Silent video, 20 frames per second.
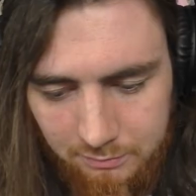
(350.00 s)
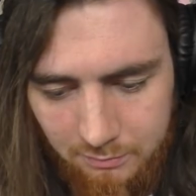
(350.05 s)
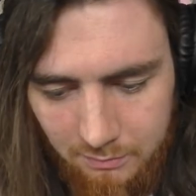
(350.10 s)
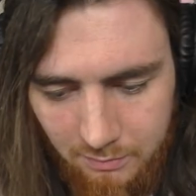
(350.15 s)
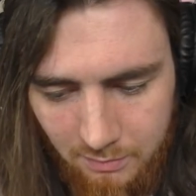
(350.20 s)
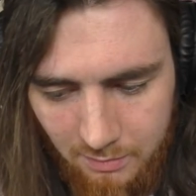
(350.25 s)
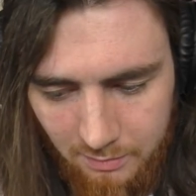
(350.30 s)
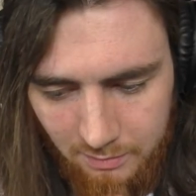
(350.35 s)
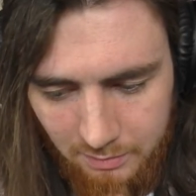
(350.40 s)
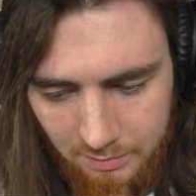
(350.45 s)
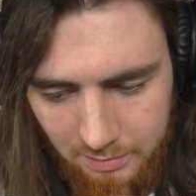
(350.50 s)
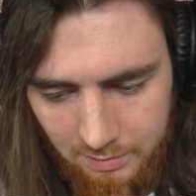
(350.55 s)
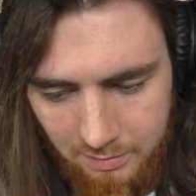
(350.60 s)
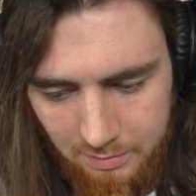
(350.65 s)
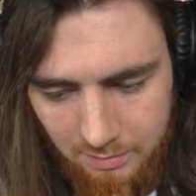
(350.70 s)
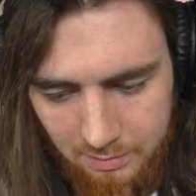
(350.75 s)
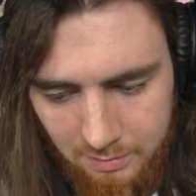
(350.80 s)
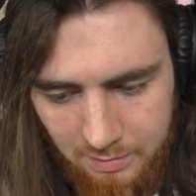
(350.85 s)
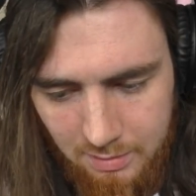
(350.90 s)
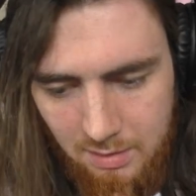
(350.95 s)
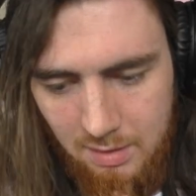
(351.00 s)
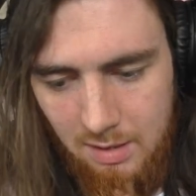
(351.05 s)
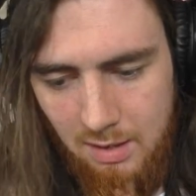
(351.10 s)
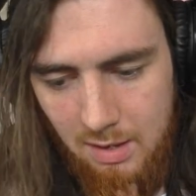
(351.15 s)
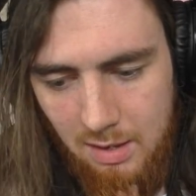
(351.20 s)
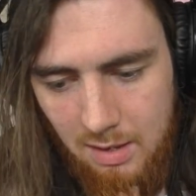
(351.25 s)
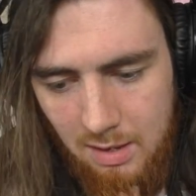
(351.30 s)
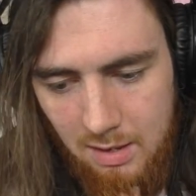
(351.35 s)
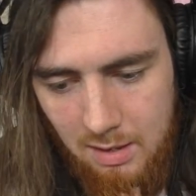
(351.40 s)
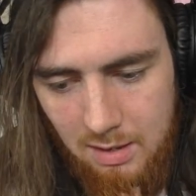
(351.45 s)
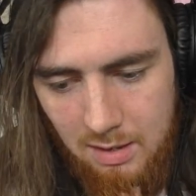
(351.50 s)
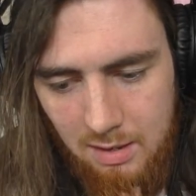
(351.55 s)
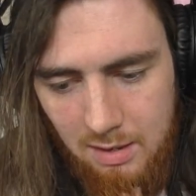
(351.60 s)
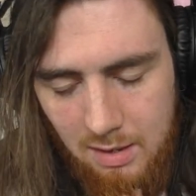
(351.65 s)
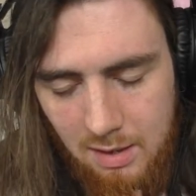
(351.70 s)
[no speech]